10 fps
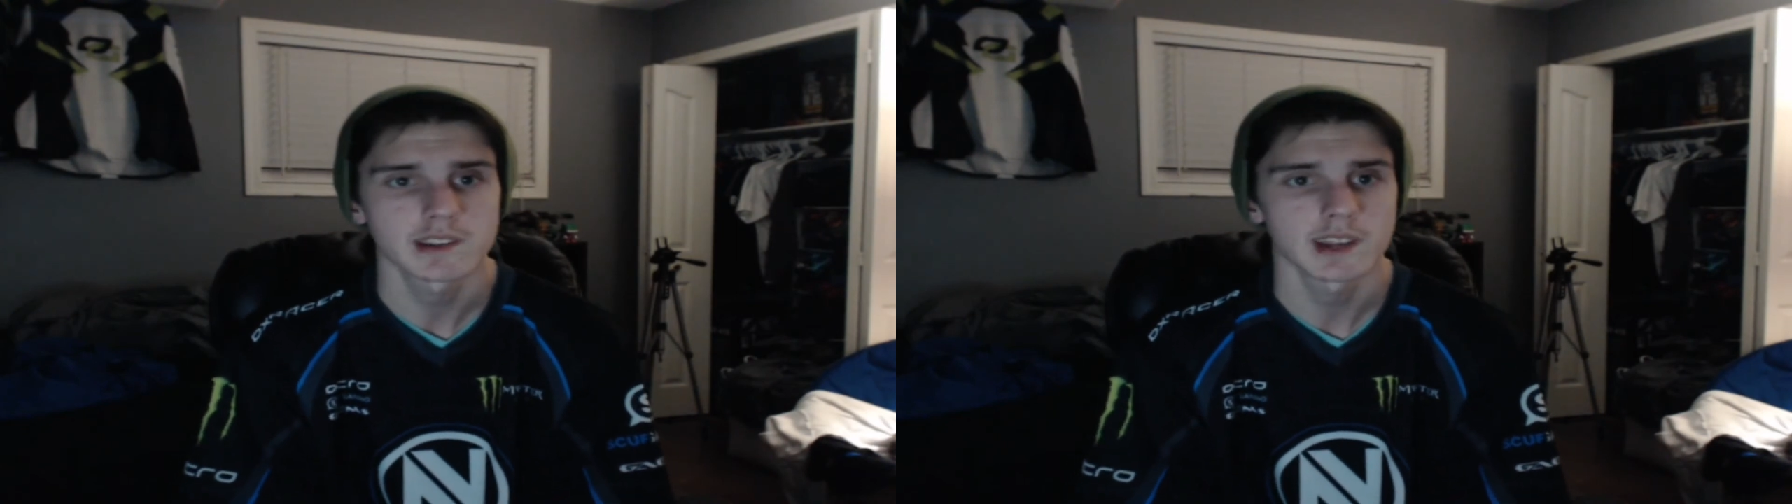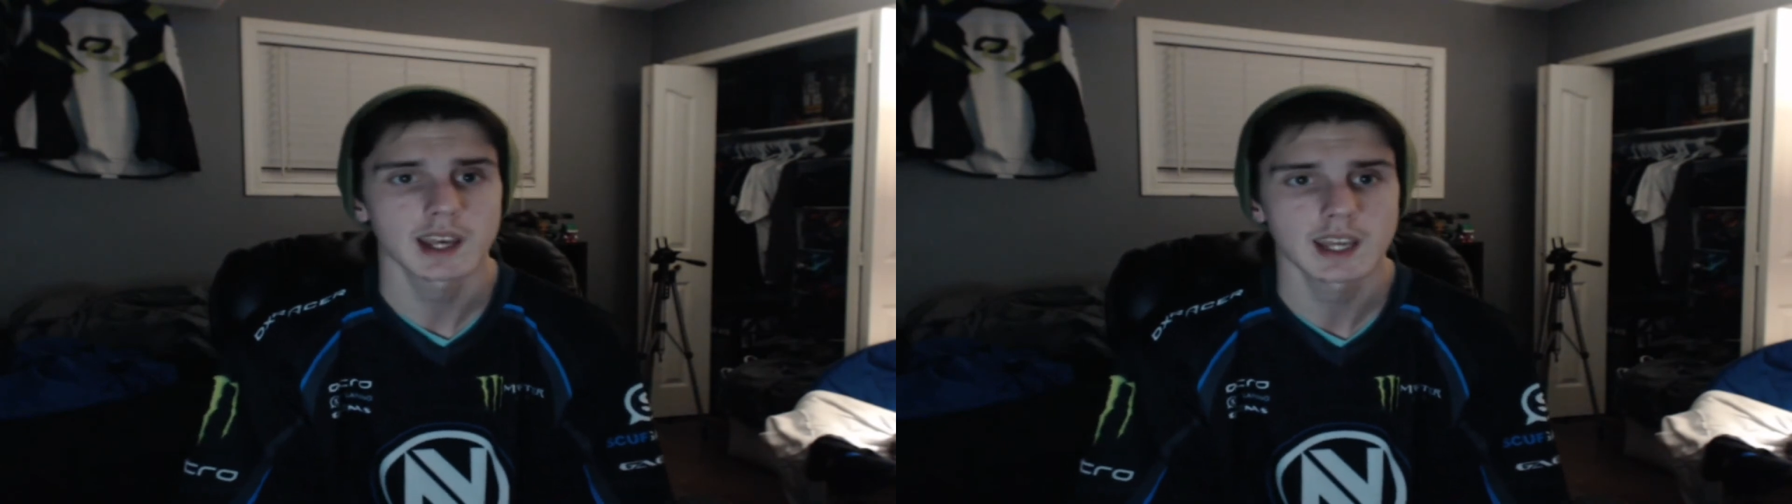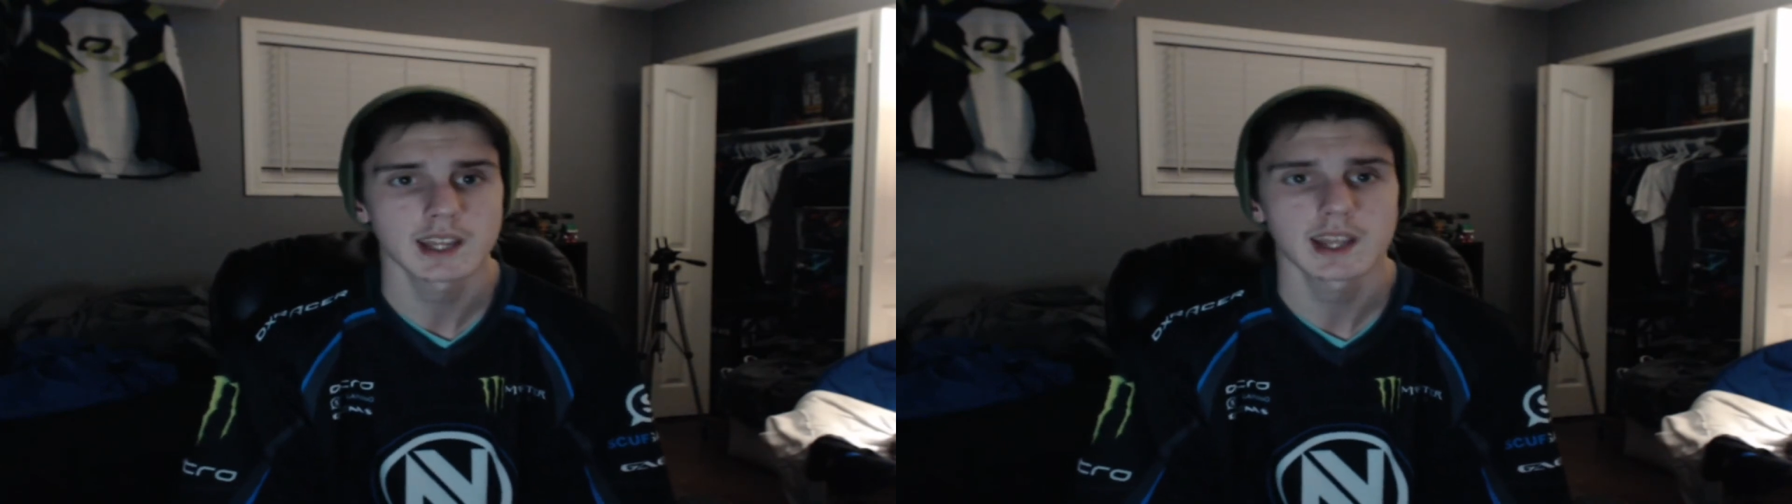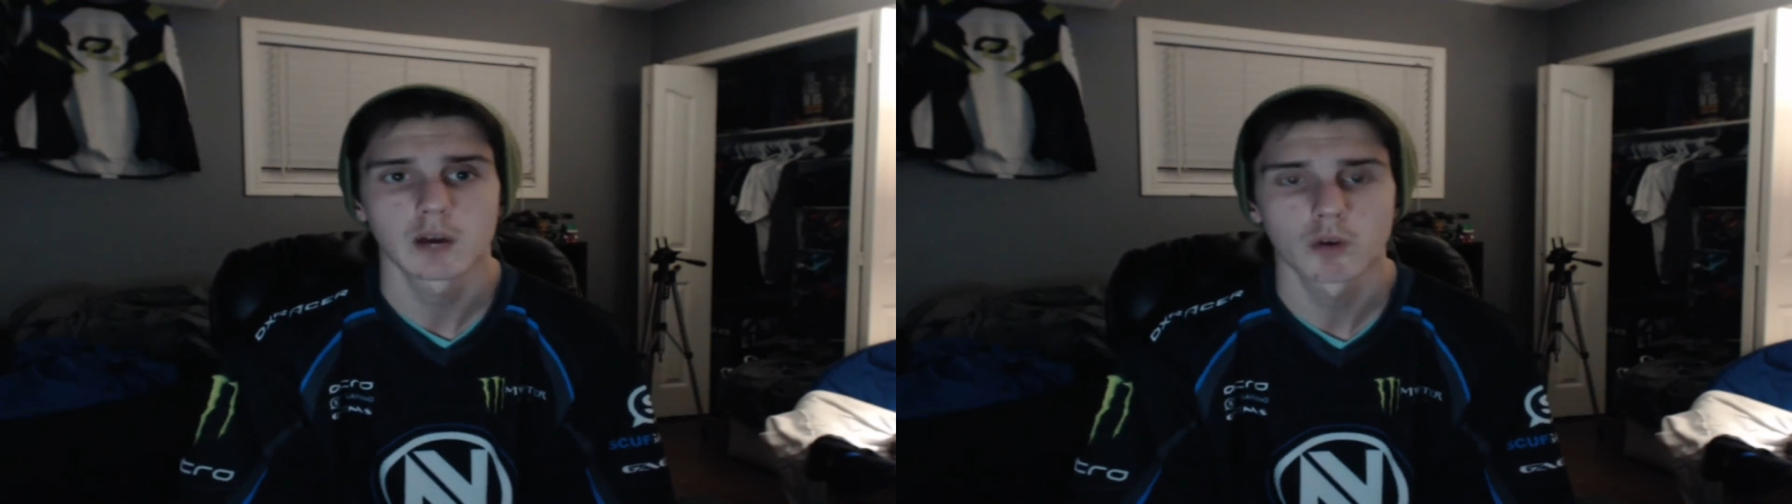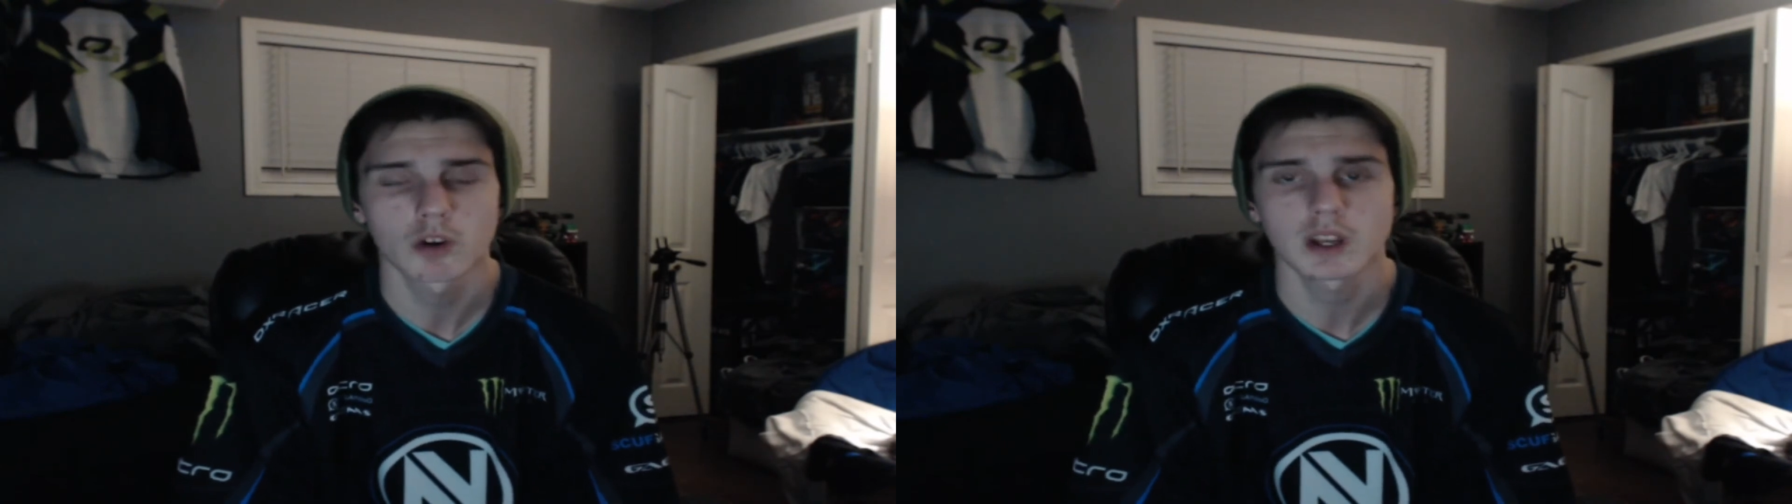and I get that I
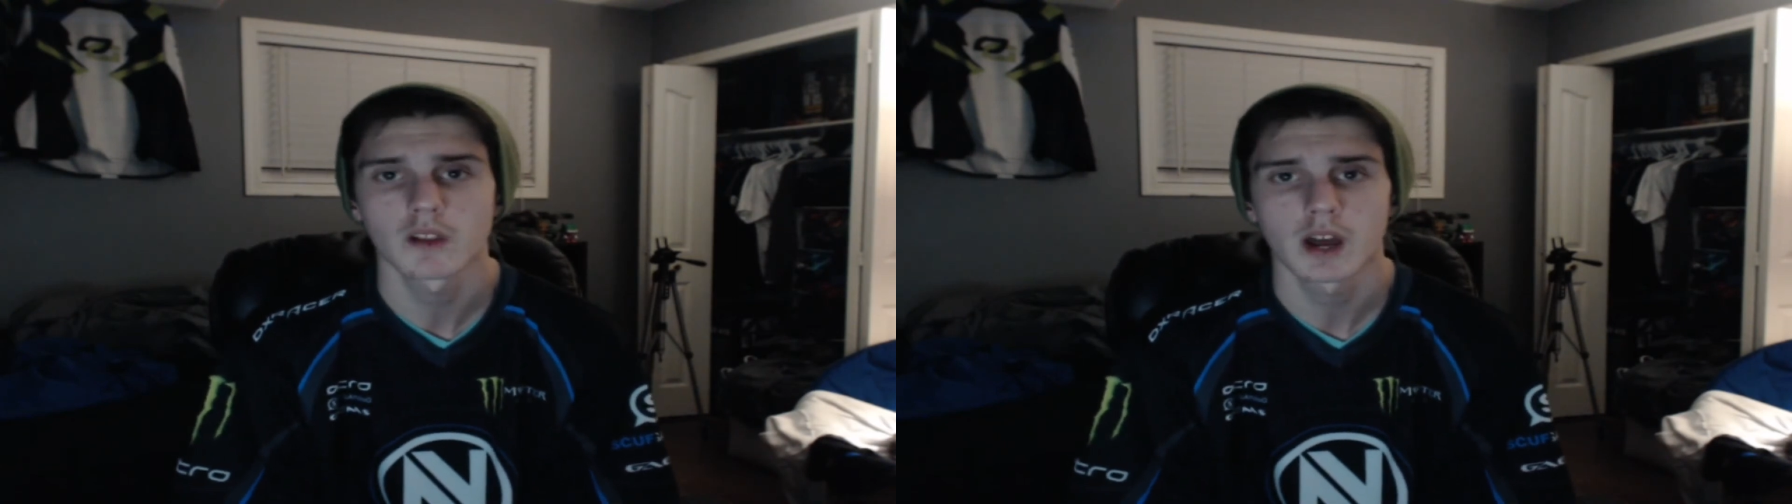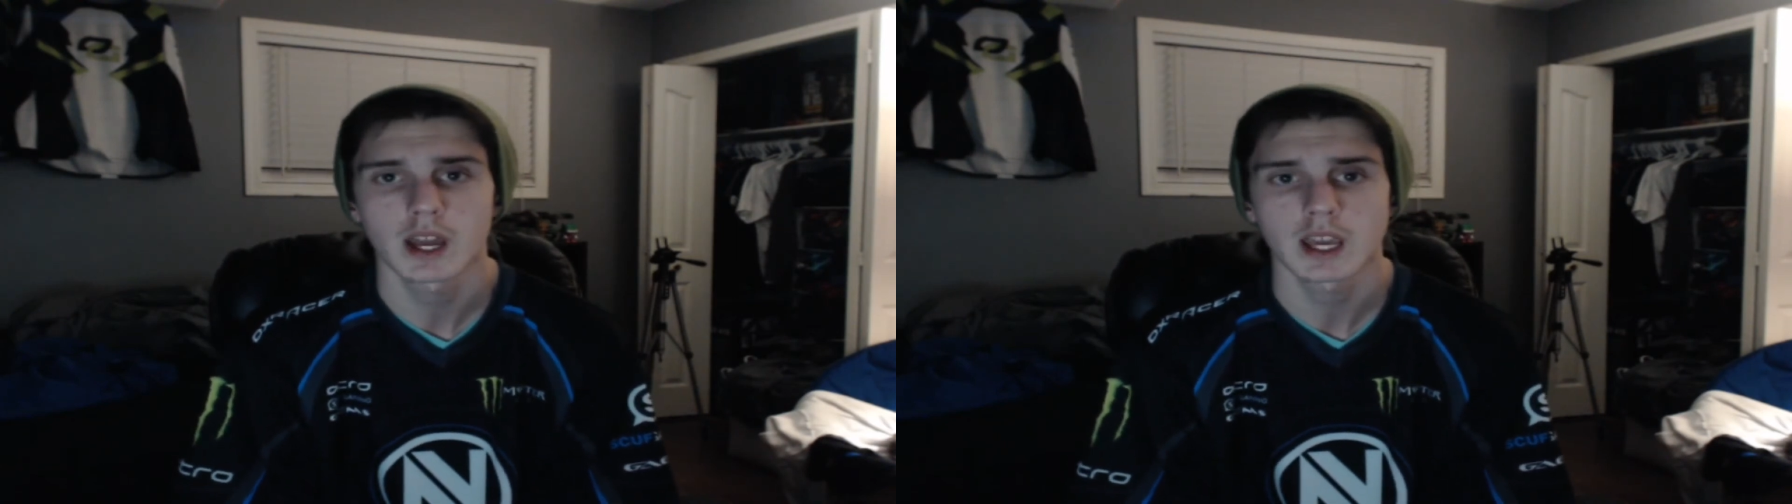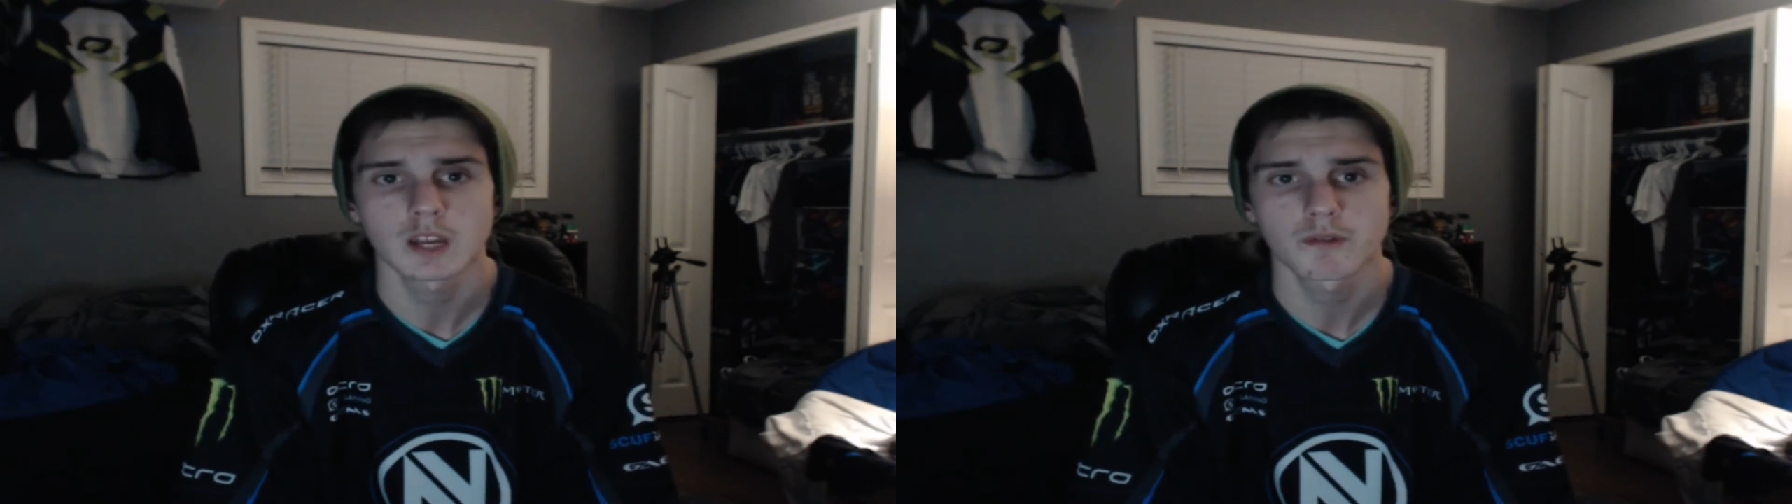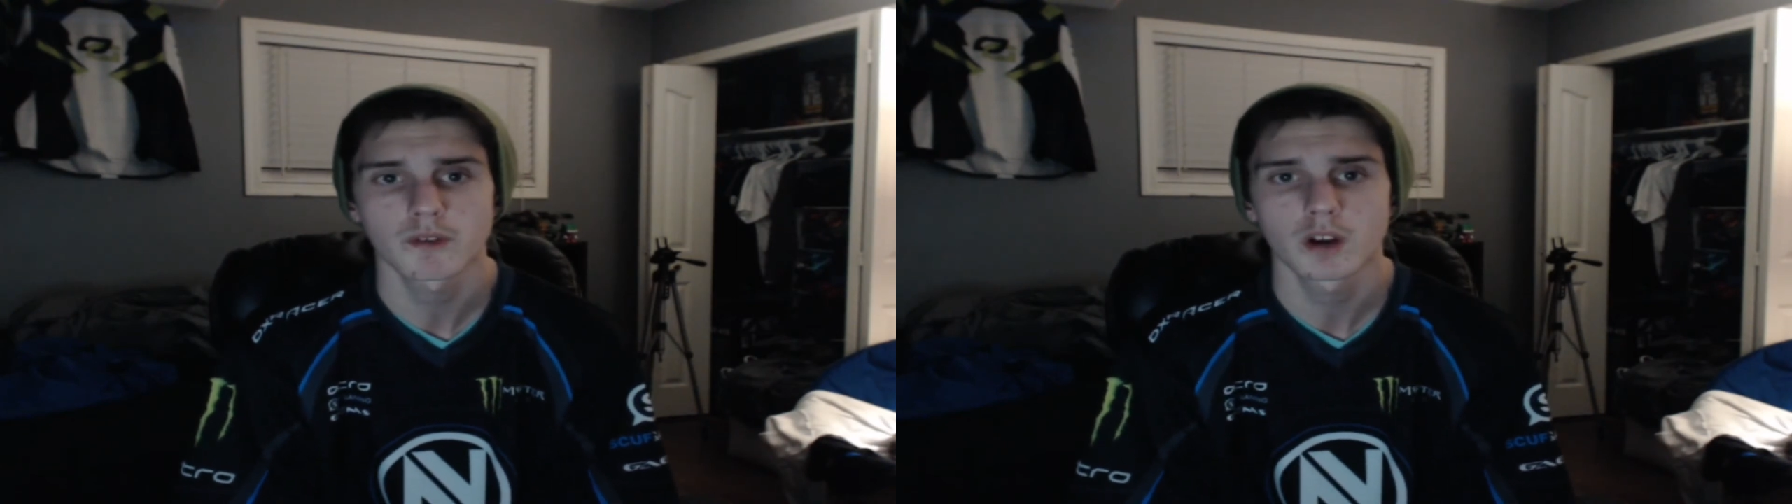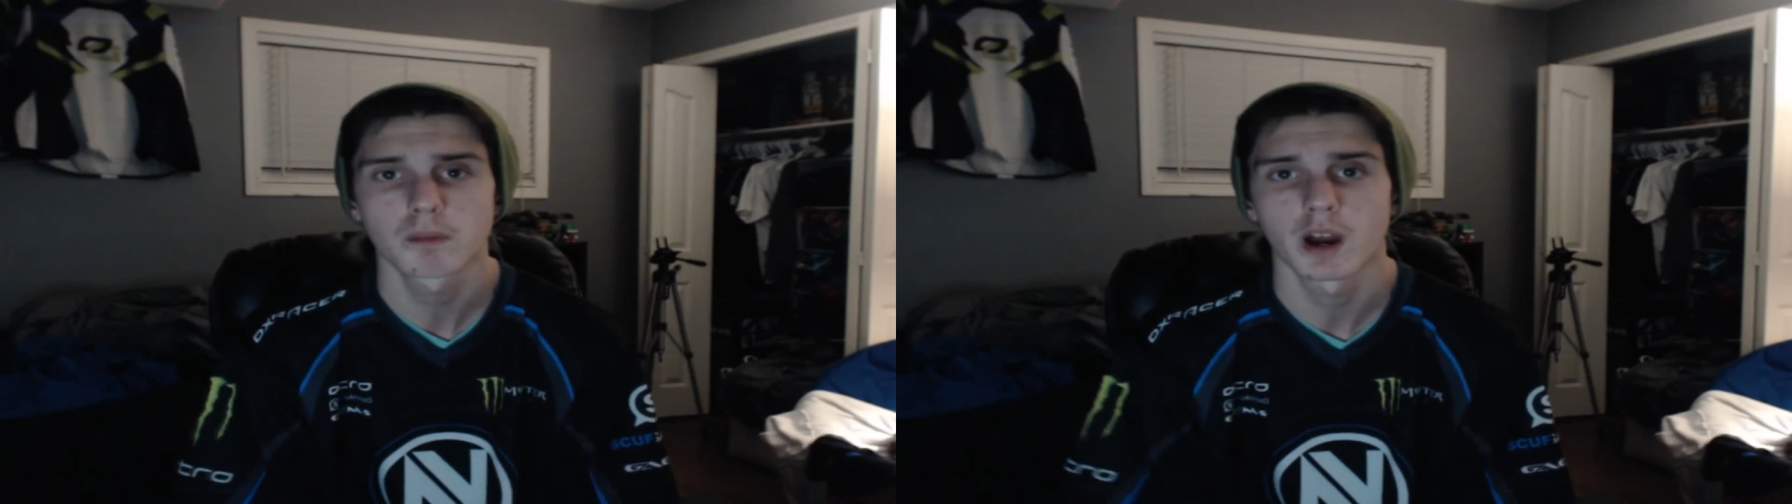will get a lot of hate for it,